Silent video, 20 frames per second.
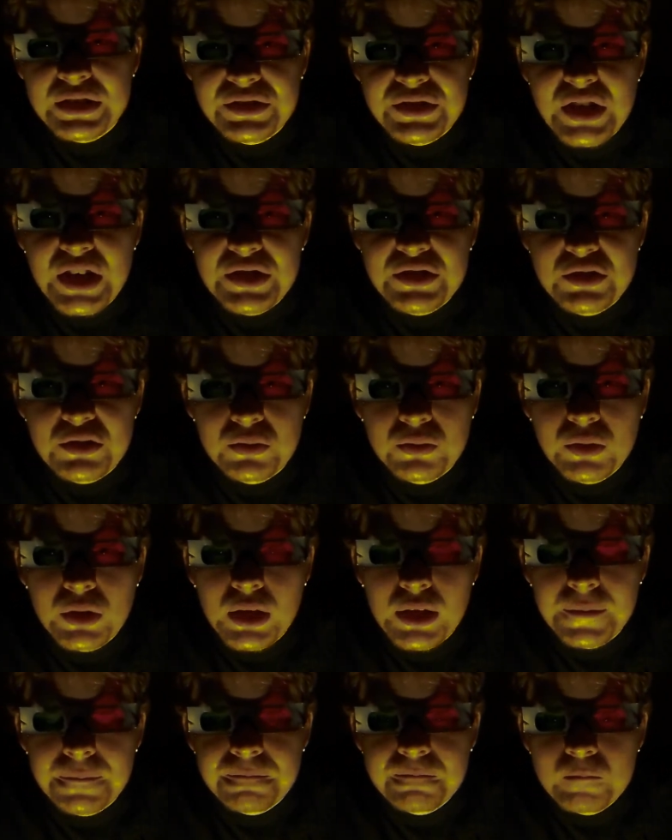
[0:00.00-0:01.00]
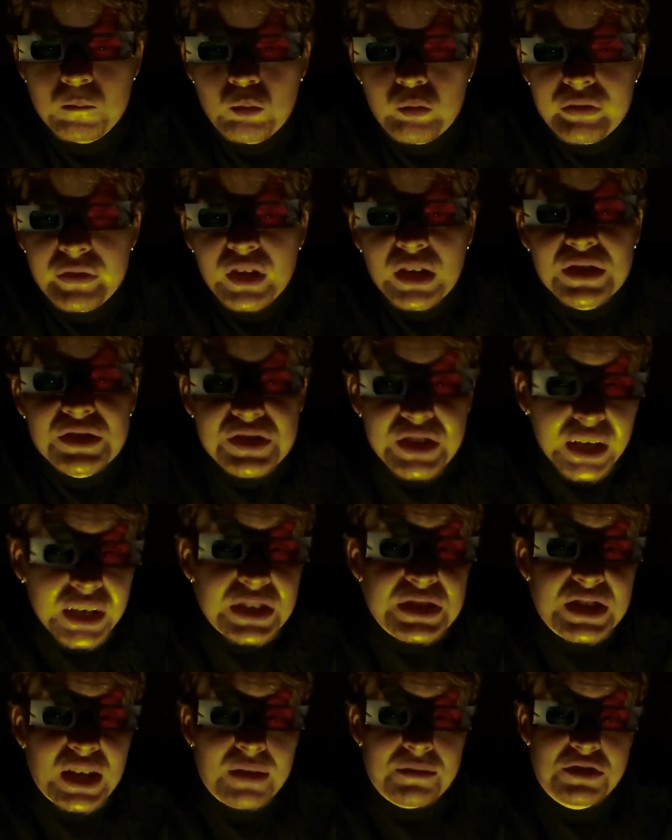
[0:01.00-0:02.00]
then decides to run.
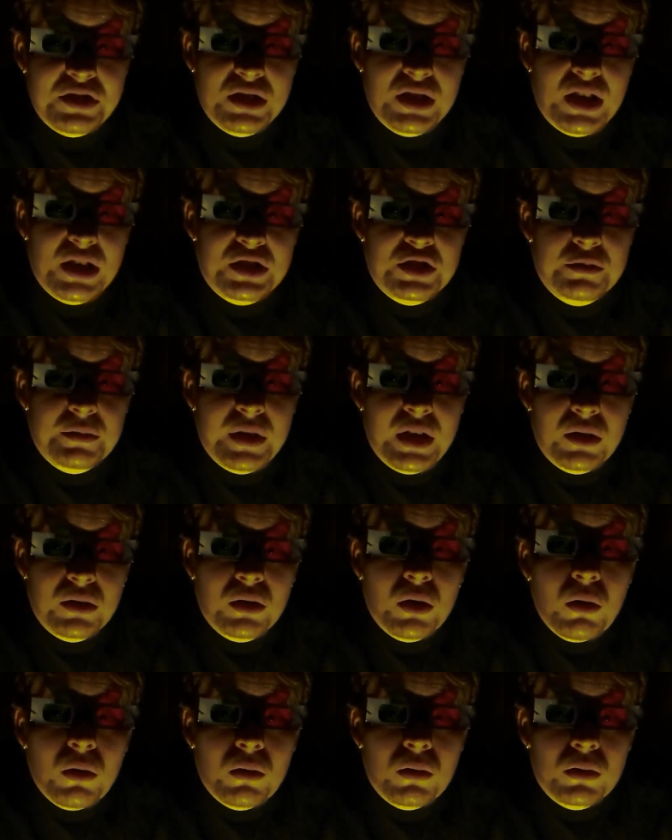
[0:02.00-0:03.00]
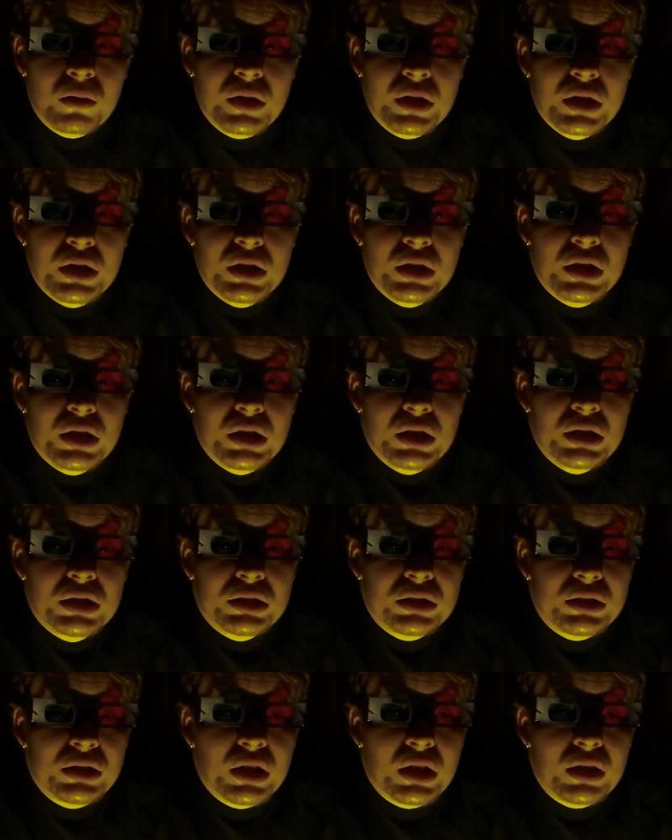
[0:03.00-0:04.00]
Second time she knocks him out cold,
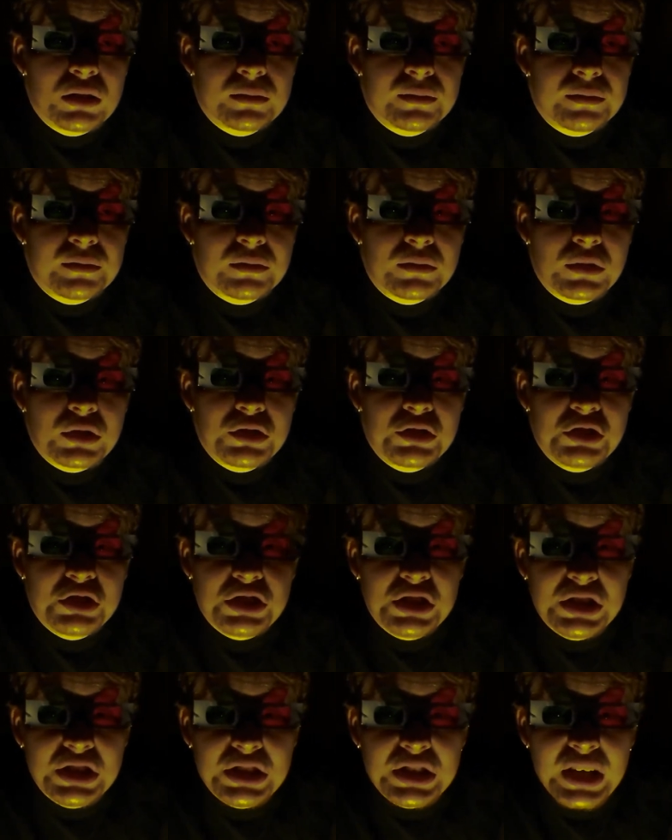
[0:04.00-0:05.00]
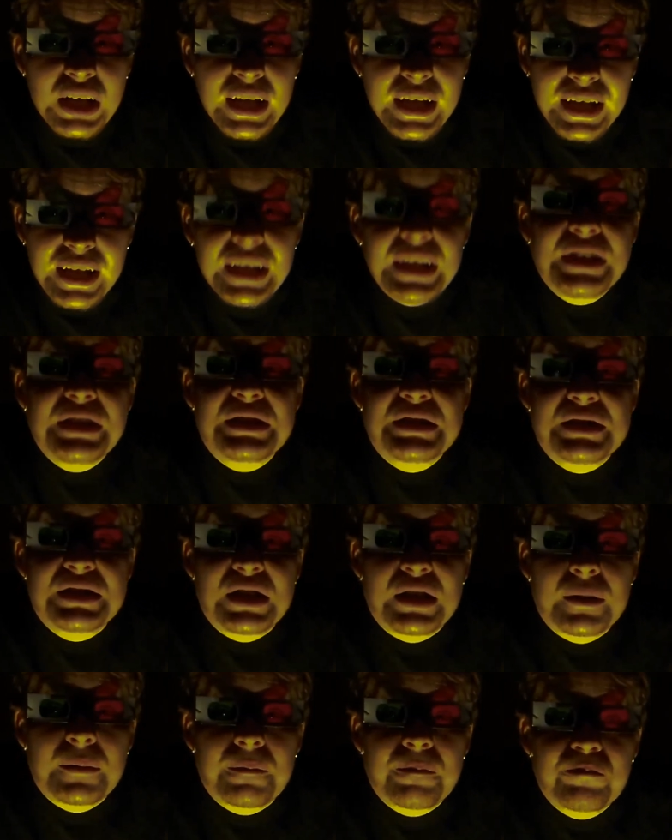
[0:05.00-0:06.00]
she
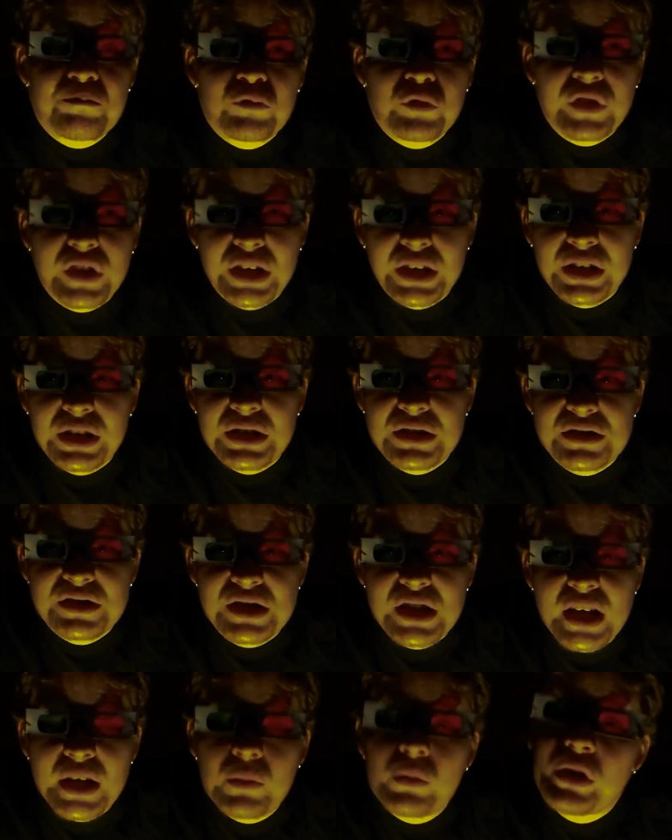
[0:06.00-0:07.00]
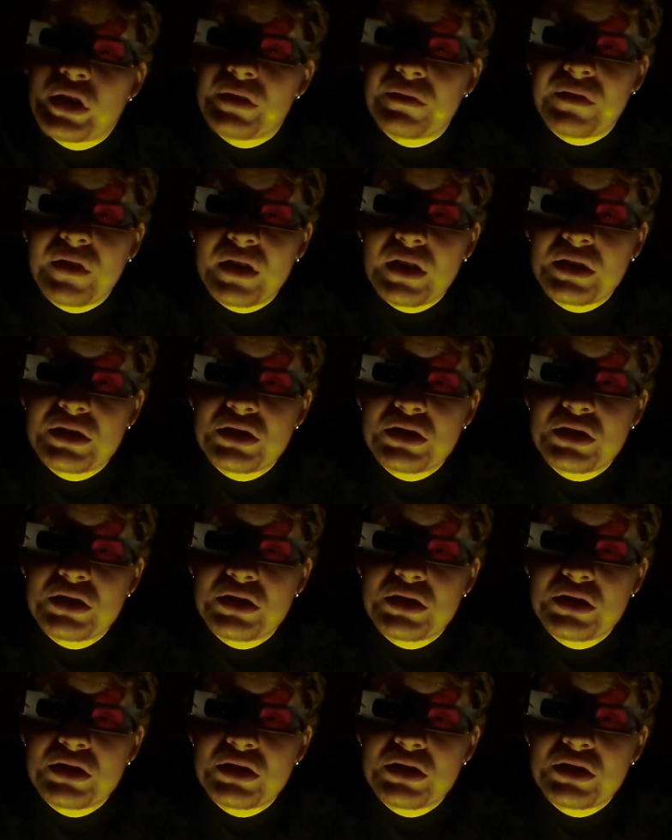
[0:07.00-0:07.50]
hangs him thinking he's dead. When he